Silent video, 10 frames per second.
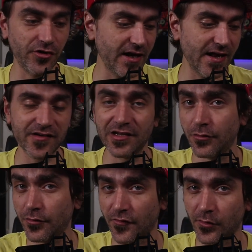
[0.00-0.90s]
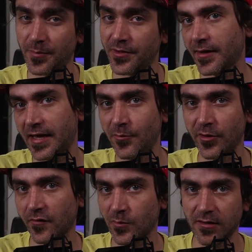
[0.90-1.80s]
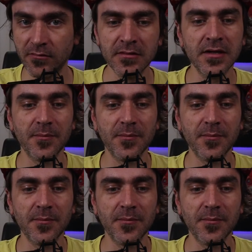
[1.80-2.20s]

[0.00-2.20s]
You can actually use your computer keyboard as well,